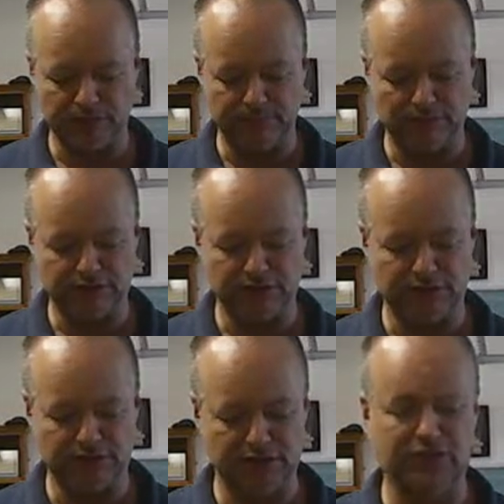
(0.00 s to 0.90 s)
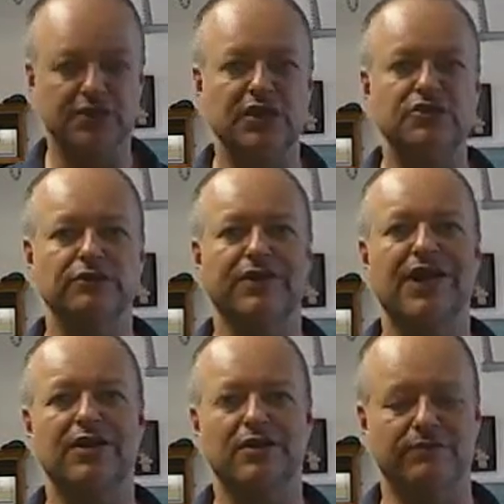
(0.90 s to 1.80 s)
basically an extension of
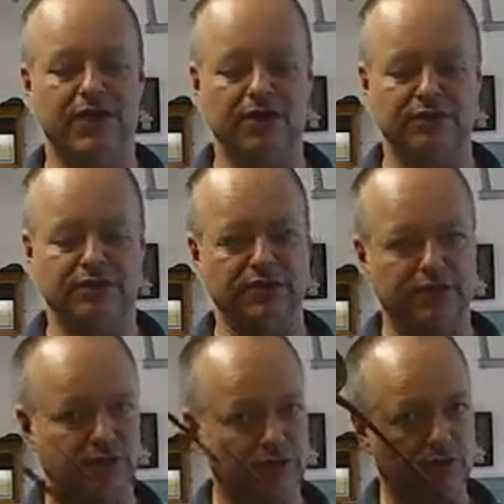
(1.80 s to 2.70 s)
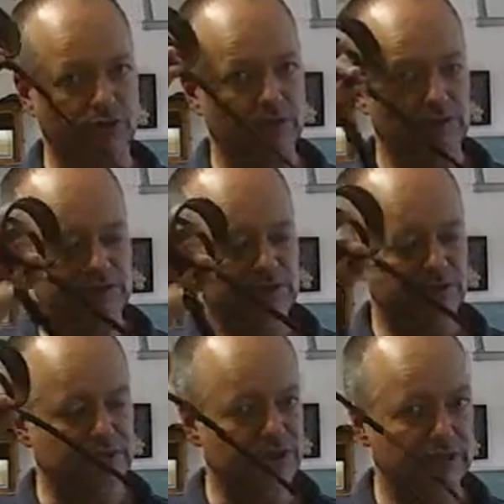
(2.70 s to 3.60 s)
how you think. So
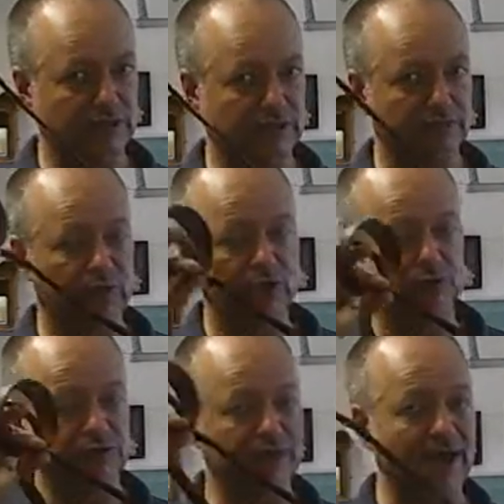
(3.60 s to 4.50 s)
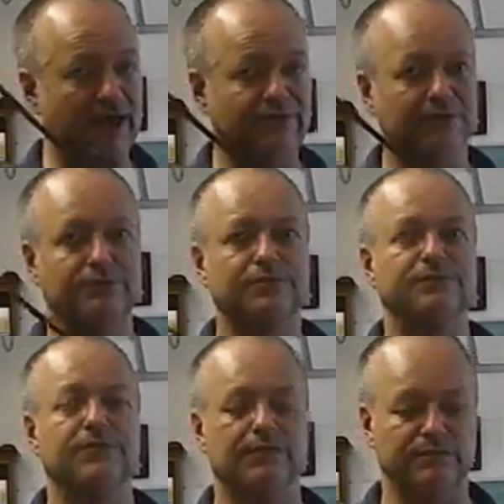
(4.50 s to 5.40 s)
it follows the path
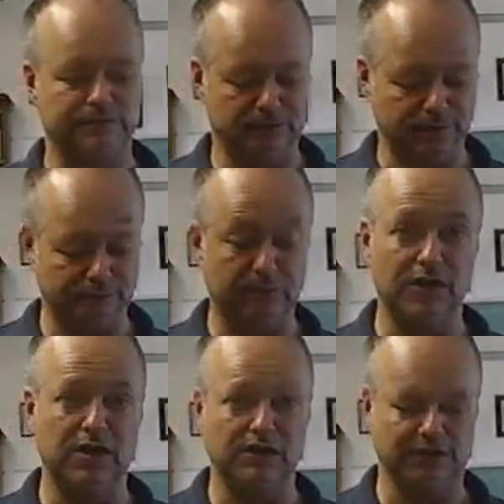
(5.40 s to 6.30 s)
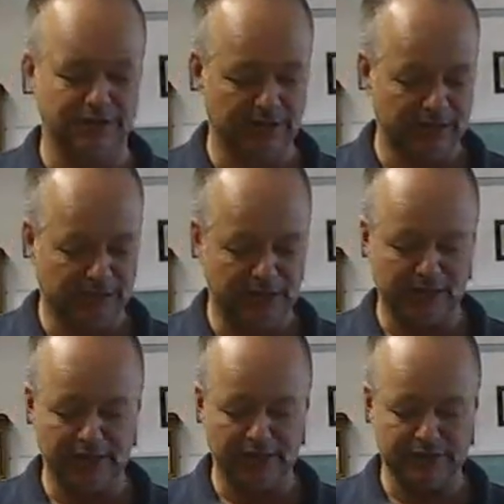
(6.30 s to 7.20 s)
of your mind.
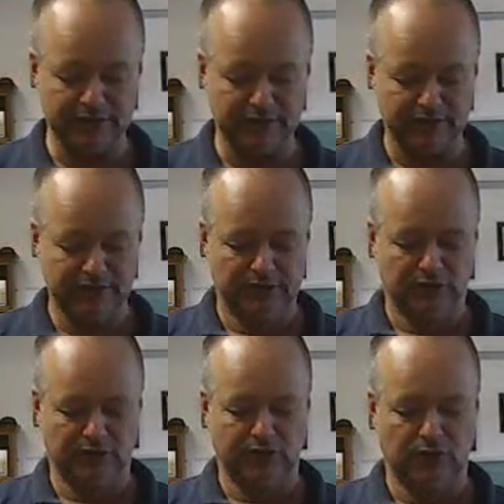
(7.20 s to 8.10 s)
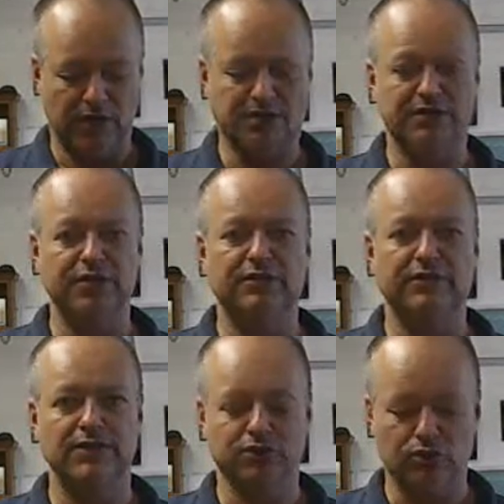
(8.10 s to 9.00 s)
And so as an
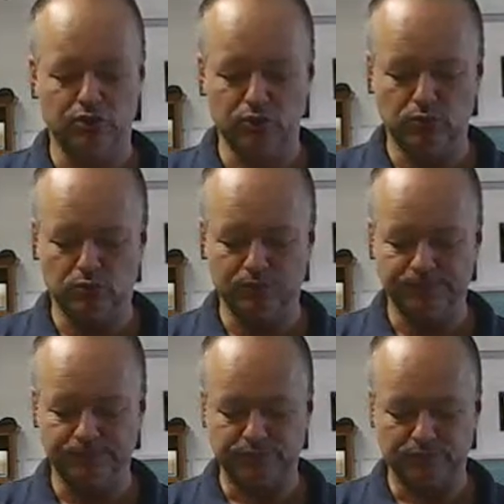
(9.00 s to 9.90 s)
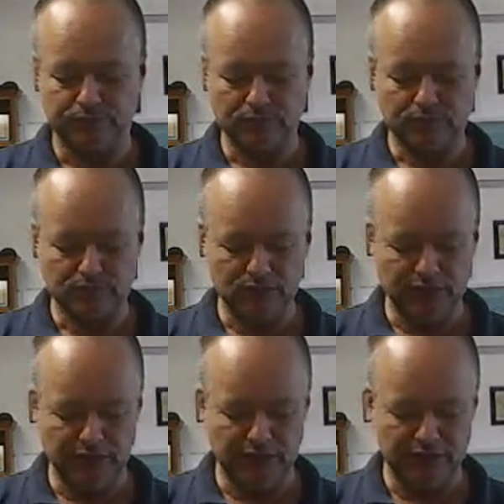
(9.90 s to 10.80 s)
intervention tool
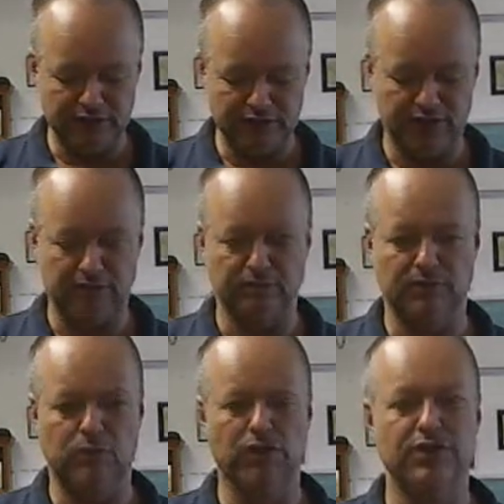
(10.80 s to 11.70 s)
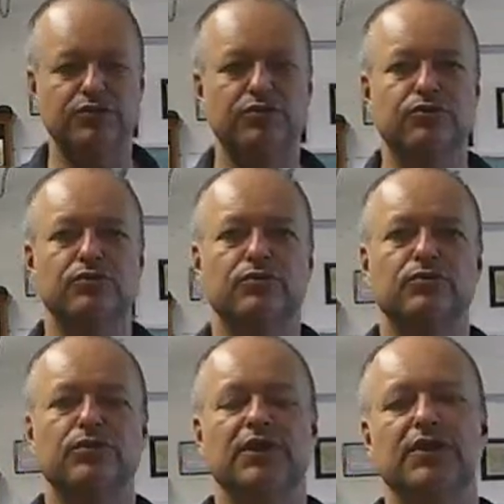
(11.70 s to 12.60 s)
and a way
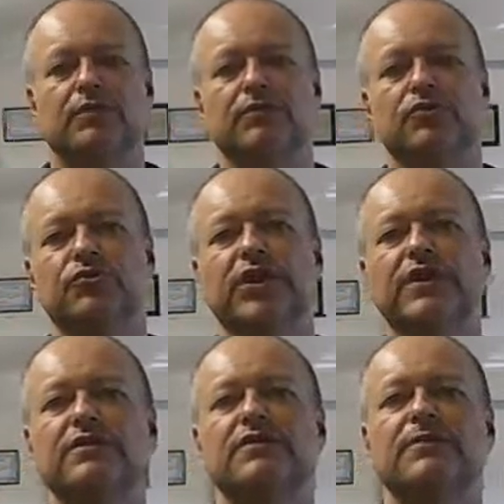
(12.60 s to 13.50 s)
to create